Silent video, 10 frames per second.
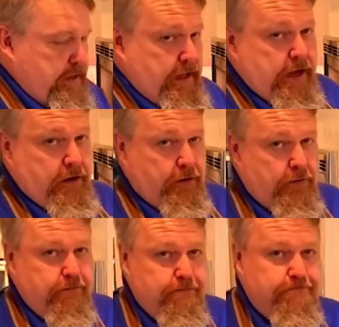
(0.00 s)

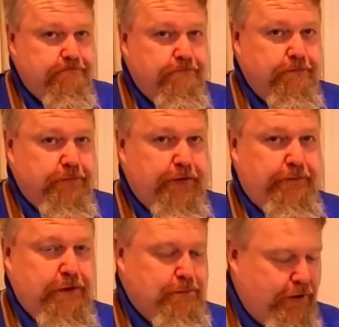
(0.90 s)
Now, the
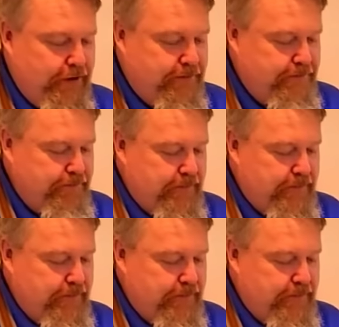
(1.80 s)
fun part,